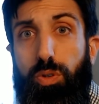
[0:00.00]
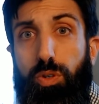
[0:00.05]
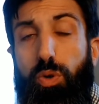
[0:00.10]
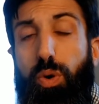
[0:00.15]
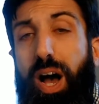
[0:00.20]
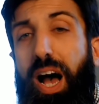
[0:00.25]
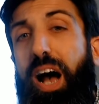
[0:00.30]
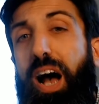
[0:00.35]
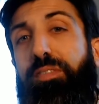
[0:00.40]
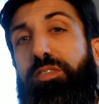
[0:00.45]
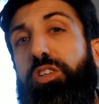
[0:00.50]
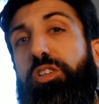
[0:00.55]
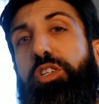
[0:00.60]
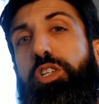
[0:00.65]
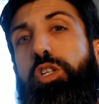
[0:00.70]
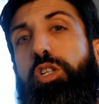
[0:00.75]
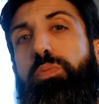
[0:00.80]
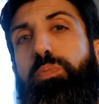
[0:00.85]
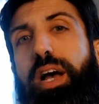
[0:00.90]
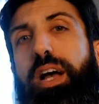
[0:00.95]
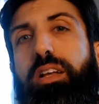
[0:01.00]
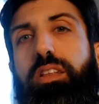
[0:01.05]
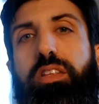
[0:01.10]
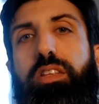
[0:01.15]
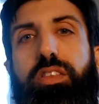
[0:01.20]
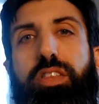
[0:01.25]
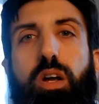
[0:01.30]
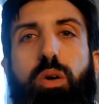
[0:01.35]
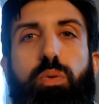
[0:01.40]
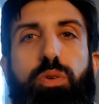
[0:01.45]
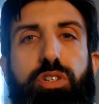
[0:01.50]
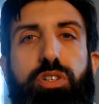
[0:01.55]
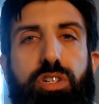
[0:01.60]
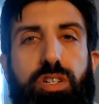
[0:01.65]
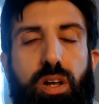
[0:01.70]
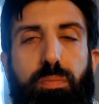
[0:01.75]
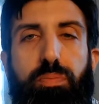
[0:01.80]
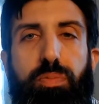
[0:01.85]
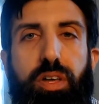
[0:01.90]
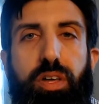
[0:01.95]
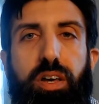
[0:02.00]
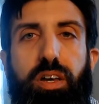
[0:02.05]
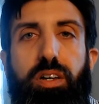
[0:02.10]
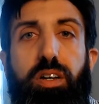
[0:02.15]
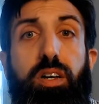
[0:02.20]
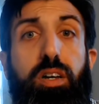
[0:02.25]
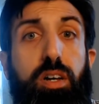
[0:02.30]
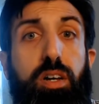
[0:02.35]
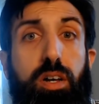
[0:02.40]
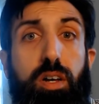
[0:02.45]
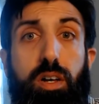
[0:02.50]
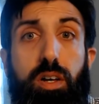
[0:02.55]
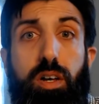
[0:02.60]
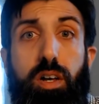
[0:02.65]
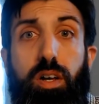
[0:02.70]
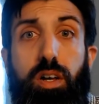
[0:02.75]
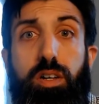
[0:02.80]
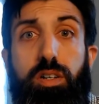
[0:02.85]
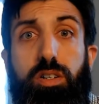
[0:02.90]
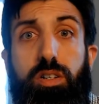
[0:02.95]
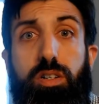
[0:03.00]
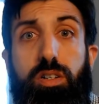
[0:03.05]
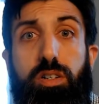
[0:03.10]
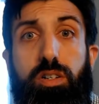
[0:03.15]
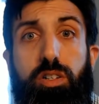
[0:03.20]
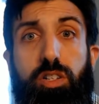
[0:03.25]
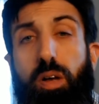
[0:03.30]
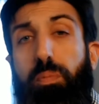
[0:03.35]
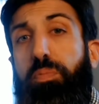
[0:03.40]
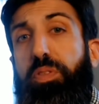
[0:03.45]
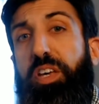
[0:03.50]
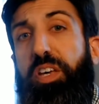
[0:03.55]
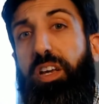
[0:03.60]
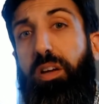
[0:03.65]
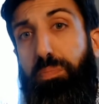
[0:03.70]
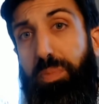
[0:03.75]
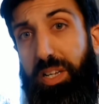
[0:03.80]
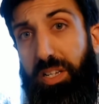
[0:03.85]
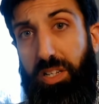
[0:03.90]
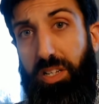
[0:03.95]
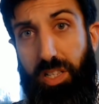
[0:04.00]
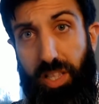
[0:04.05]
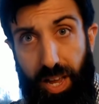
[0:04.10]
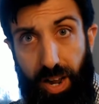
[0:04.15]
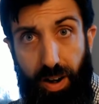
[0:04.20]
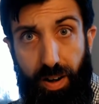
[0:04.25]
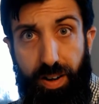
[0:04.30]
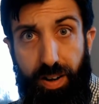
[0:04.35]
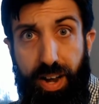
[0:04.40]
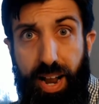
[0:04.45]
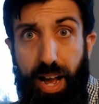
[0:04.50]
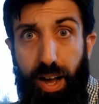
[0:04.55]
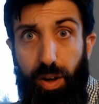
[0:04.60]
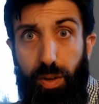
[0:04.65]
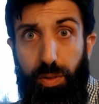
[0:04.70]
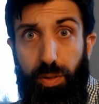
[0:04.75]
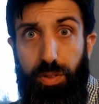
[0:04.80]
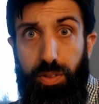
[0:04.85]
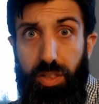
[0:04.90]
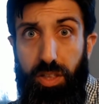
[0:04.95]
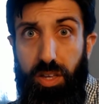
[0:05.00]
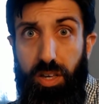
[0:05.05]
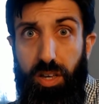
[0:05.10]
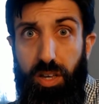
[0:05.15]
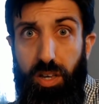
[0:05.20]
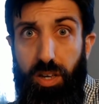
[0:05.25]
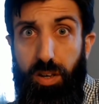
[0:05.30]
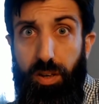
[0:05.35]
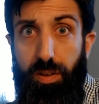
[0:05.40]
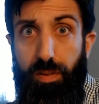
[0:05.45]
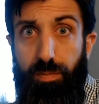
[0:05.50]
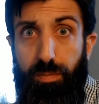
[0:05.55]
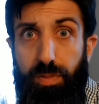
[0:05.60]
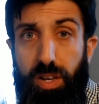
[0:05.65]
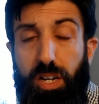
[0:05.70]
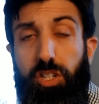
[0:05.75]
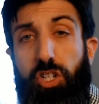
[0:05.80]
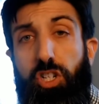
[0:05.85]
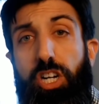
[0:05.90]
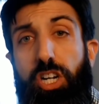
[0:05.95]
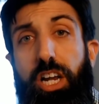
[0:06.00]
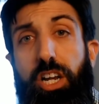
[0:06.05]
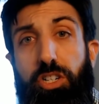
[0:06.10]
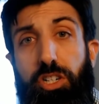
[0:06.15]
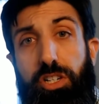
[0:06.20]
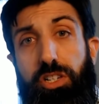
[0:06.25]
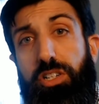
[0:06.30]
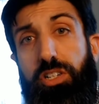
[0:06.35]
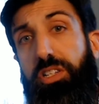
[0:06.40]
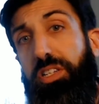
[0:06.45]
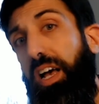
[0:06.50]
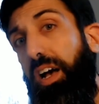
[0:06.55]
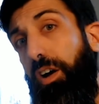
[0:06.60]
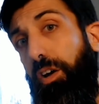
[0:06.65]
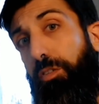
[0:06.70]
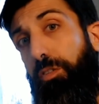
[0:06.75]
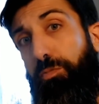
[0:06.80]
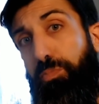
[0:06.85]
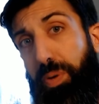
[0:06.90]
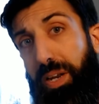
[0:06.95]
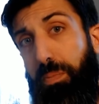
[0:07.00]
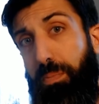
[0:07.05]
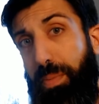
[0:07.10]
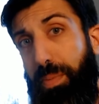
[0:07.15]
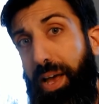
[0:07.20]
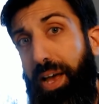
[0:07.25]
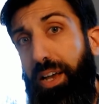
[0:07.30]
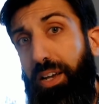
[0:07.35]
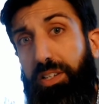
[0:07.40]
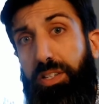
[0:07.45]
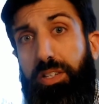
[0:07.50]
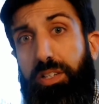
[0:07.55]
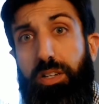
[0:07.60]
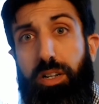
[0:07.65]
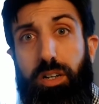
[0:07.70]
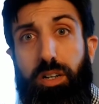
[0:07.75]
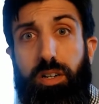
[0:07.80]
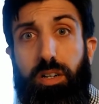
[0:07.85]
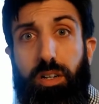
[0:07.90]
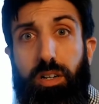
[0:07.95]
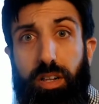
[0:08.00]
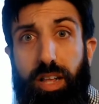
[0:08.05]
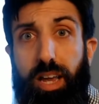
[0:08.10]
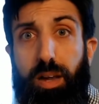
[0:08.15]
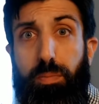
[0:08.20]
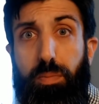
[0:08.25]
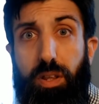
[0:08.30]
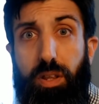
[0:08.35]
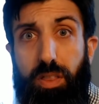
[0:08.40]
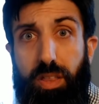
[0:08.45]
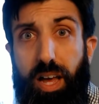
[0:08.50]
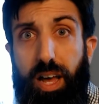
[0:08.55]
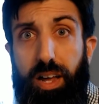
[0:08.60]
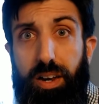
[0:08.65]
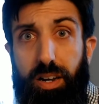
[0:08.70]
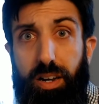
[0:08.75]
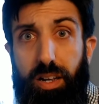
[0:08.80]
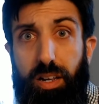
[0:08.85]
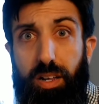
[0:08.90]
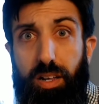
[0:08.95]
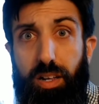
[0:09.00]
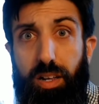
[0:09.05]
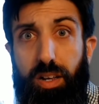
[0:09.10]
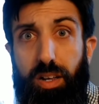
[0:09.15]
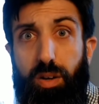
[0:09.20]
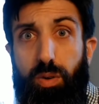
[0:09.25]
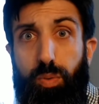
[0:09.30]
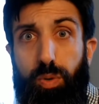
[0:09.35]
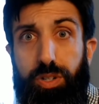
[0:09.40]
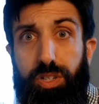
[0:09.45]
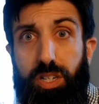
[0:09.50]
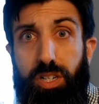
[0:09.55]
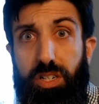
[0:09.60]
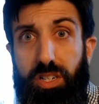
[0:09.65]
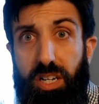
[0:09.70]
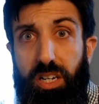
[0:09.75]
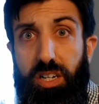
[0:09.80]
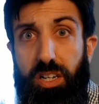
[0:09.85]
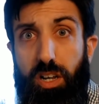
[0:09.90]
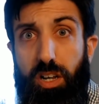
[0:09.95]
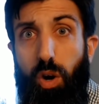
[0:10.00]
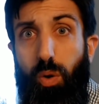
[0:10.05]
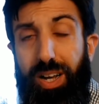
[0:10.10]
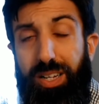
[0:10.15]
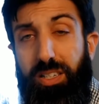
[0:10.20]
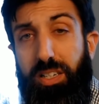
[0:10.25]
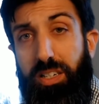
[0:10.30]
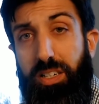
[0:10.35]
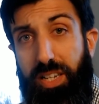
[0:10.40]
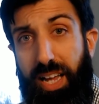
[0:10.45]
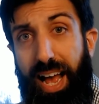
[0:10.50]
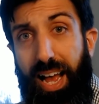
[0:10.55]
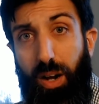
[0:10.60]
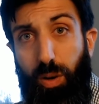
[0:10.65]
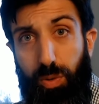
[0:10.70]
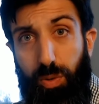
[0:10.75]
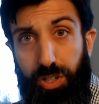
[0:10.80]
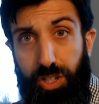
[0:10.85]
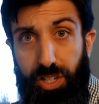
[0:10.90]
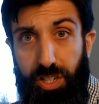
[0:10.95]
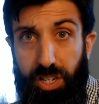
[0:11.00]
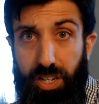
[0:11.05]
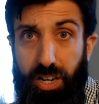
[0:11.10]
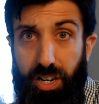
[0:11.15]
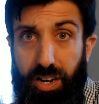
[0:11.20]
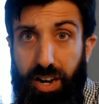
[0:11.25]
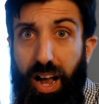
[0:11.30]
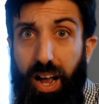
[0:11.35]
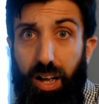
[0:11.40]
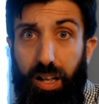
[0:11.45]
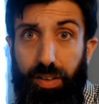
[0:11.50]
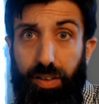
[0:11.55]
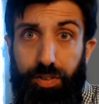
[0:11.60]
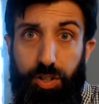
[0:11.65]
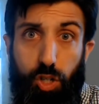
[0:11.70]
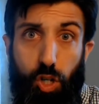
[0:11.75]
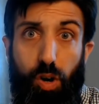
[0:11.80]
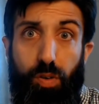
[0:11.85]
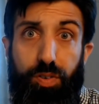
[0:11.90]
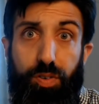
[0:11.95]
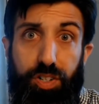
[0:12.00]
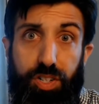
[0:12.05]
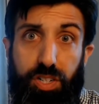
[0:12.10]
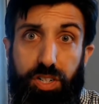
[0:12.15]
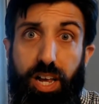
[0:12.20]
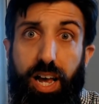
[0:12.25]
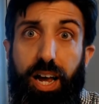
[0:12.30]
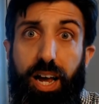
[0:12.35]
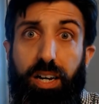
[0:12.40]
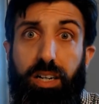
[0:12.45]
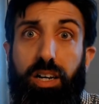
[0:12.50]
have to suspect that there was something amiss there. Now, the exchange itself, BitMEX, claimed that it was a DDoS attack, which is a denial of service attack.